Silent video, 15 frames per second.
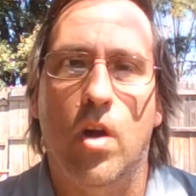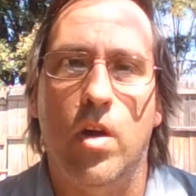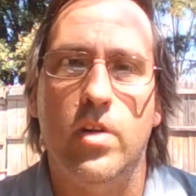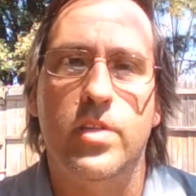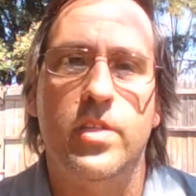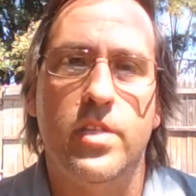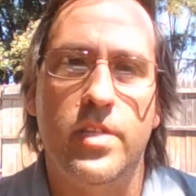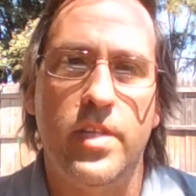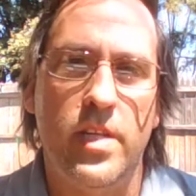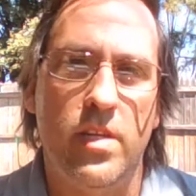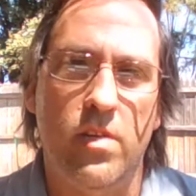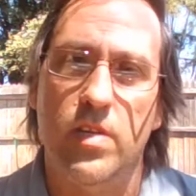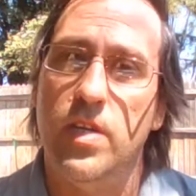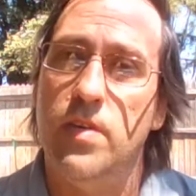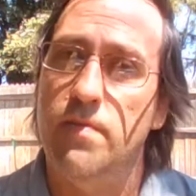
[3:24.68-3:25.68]
are
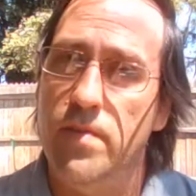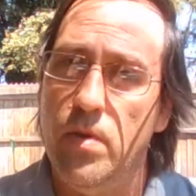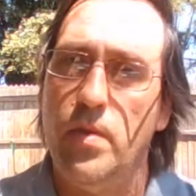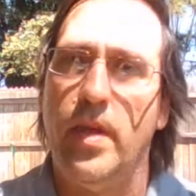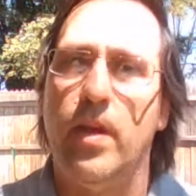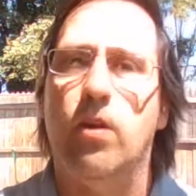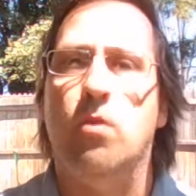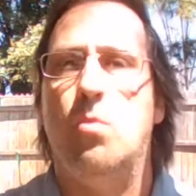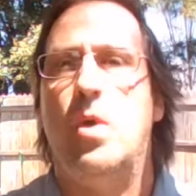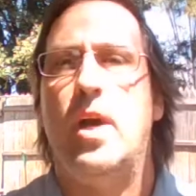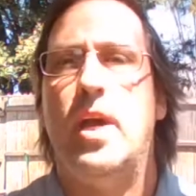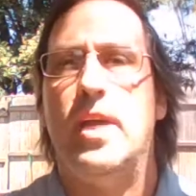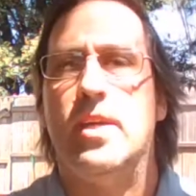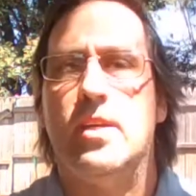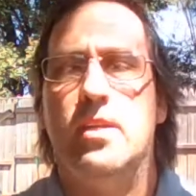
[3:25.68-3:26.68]
still, even though they are
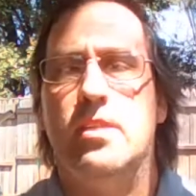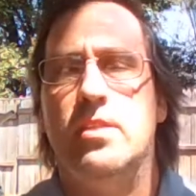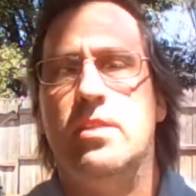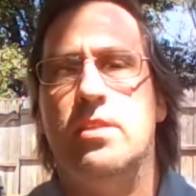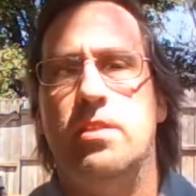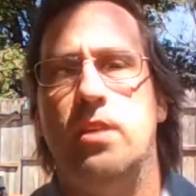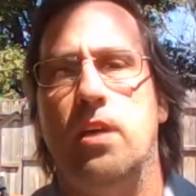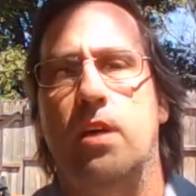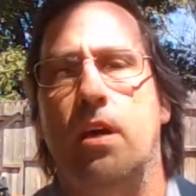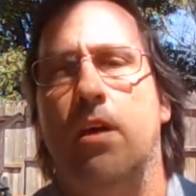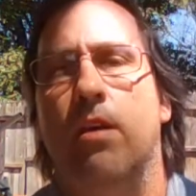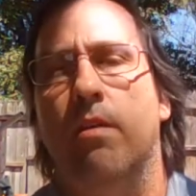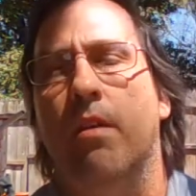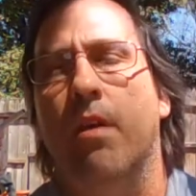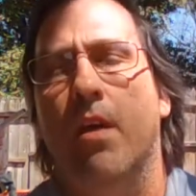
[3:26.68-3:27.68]
white,
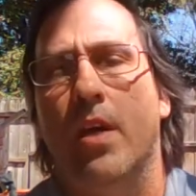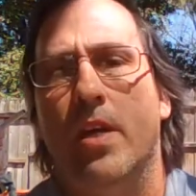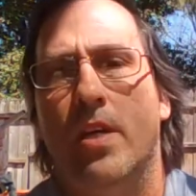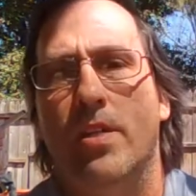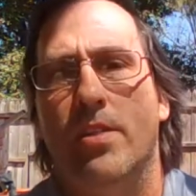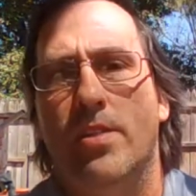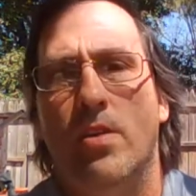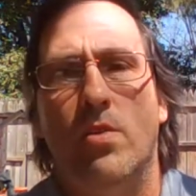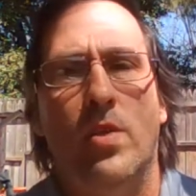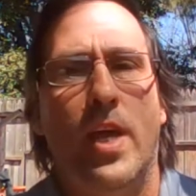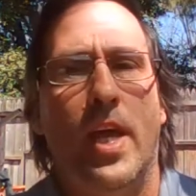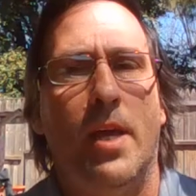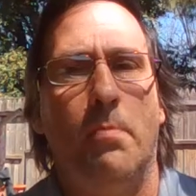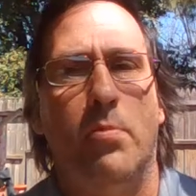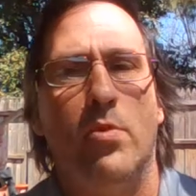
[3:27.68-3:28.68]
considered
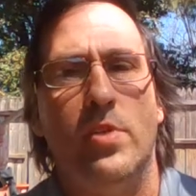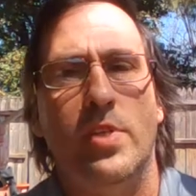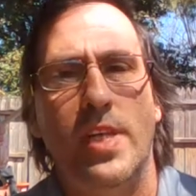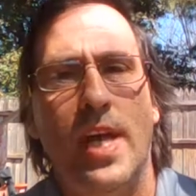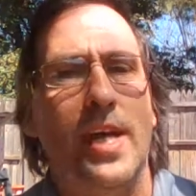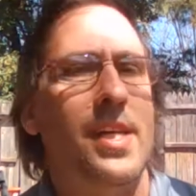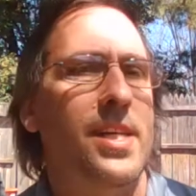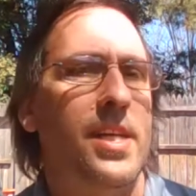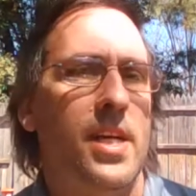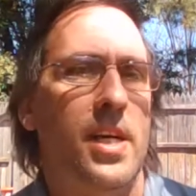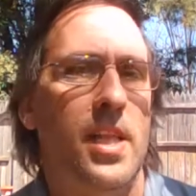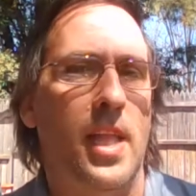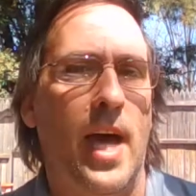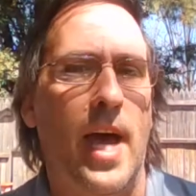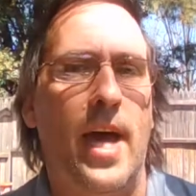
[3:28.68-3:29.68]
a protected
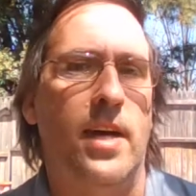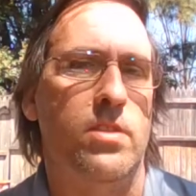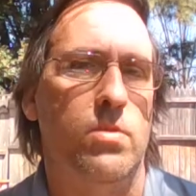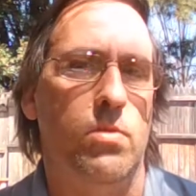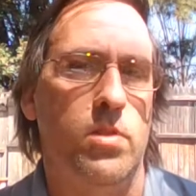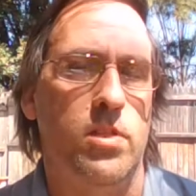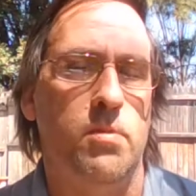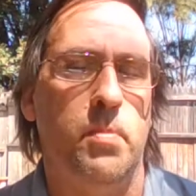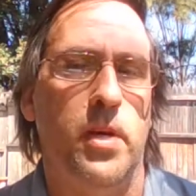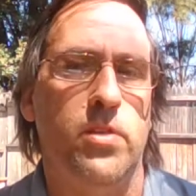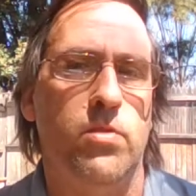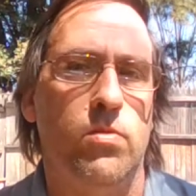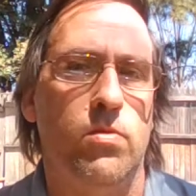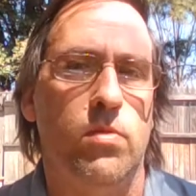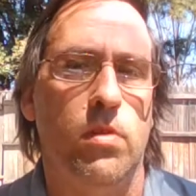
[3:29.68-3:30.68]
class or a
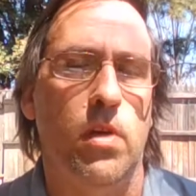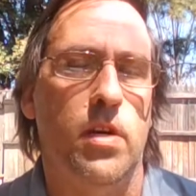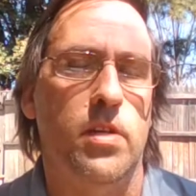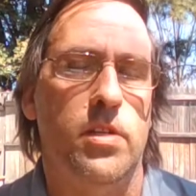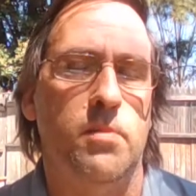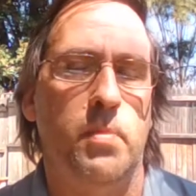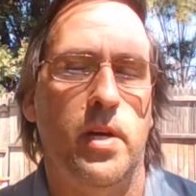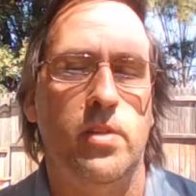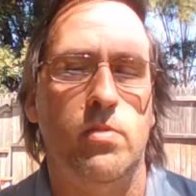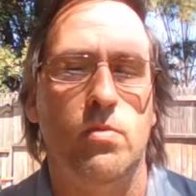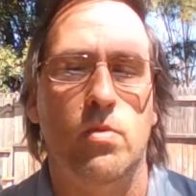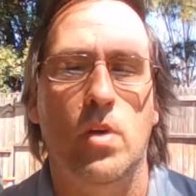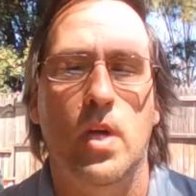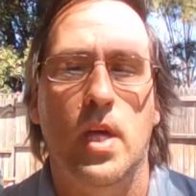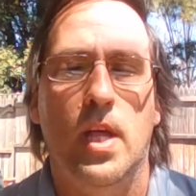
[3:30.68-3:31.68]

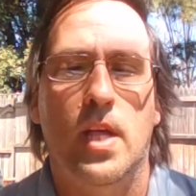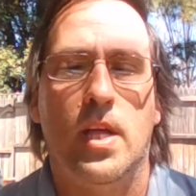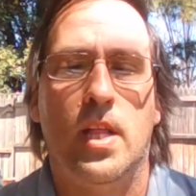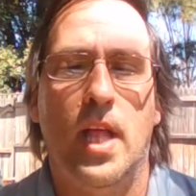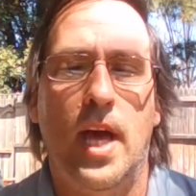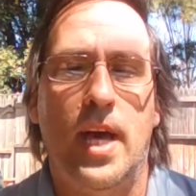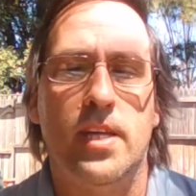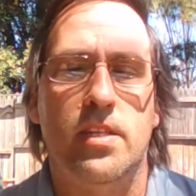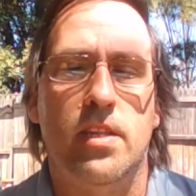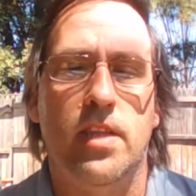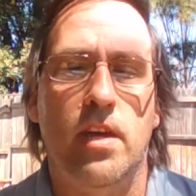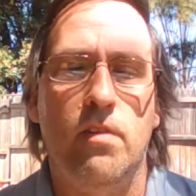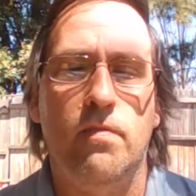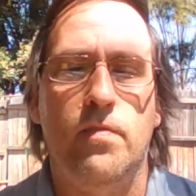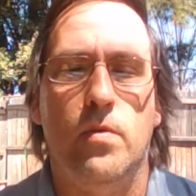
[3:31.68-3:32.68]
special class.
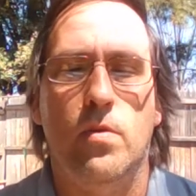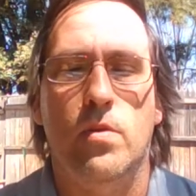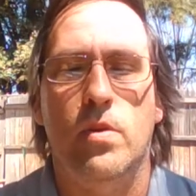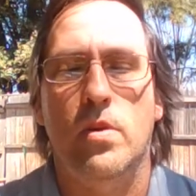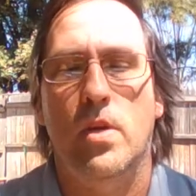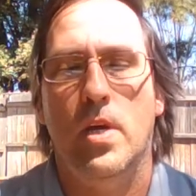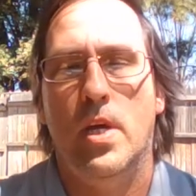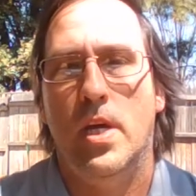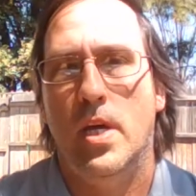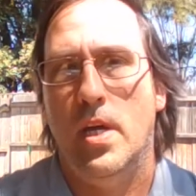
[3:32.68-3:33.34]
Therefore,